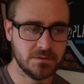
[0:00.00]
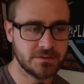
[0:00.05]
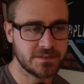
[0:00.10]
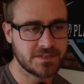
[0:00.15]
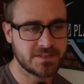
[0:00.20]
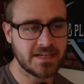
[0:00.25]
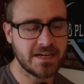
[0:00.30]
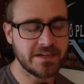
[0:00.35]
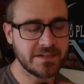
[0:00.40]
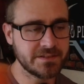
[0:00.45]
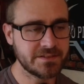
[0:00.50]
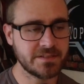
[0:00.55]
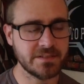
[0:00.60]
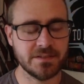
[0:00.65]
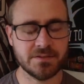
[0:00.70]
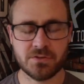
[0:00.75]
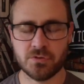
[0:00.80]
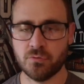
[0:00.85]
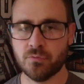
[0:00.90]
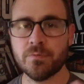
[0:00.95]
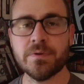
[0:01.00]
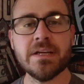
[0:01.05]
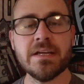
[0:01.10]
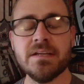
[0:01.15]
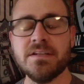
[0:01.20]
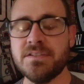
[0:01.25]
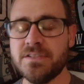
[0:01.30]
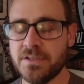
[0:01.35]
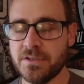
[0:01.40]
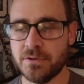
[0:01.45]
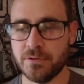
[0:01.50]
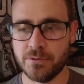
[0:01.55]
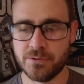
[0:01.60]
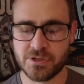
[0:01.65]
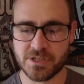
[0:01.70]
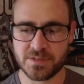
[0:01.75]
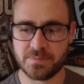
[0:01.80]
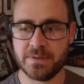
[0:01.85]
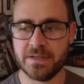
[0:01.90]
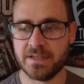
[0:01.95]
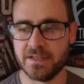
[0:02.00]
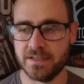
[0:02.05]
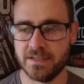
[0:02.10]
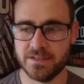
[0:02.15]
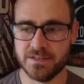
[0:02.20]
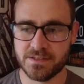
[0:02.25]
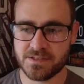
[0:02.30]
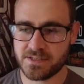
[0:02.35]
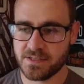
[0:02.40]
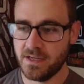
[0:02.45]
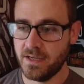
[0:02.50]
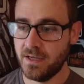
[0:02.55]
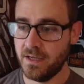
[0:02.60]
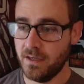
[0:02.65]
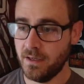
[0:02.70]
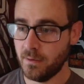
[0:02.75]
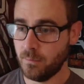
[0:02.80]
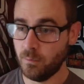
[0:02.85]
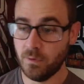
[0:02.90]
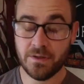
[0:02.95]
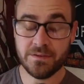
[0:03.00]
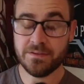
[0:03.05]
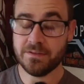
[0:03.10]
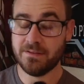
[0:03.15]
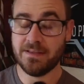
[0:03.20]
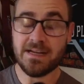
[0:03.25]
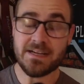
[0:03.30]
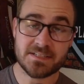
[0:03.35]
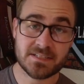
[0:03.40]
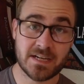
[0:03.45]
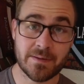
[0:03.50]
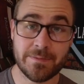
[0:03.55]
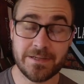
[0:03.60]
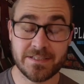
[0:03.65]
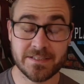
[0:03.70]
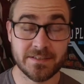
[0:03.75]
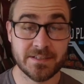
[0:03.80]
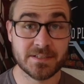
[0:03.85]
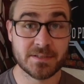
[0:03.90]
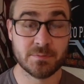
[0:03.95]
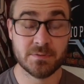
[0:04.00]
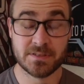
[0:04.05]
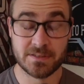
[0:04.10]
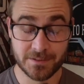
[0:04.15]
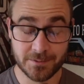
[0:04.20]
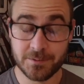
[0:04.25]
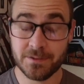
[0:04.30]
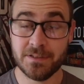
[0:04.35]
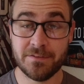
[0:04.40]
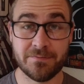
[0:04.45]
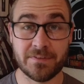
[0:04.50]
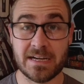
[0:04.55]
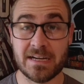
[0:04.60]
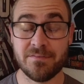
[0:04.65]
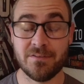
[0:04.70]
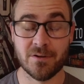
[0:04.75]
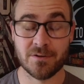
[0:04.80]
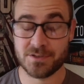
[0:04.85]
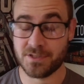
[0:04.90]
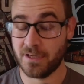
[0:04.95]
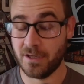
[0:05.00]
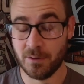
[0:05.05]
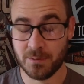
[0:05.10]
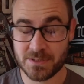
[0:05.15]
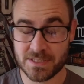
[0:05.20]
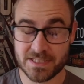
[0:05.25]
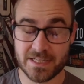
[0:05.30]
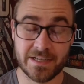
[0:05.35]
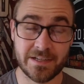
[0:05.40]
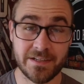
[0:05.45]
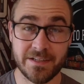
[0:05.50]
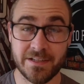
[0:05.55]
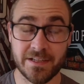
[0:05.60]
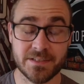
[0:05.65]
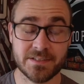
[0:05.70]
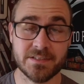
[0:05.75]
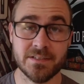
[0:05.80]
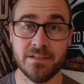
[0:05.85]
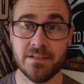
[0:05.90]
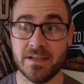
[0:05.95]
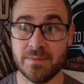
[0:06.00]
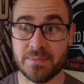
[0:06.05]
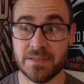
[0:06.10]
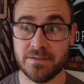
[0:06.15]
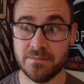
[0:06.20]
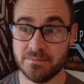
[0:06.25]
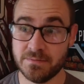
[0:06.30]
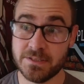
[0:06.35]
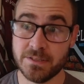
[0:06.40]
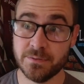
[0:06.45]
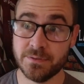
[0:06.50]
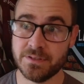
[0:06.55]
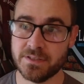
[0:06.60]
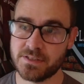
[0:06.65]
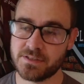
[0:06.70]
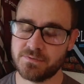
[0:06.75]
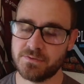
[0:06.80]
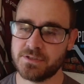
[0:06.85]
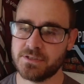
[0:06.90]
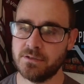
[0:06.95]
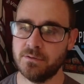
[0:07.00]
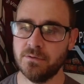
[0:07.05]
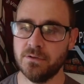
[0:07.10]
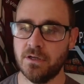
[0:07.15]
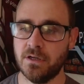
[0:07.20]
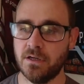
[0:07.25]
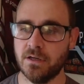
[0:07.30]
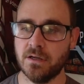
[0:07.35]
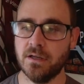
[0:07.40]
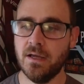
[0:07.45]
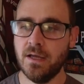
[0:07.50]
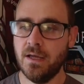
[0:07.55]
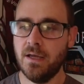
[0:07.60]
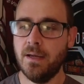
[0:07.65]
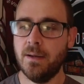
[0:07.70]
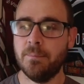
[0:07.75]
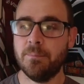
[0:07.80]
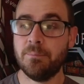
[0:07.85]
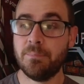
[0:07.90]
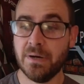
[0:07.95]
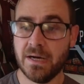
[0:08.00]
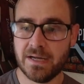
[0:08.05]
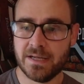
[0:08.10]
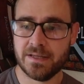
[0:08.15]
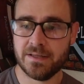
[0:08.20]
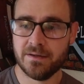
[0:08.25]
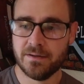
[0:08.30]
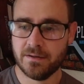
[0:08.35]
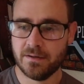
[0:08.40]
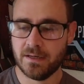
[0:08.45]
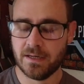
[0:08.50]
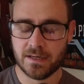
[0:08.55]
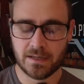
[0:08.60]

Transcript: decided to redo just because, one, the last time I did this was literally 5 years ago, which is kind of nuts that I've been doing this for so long. But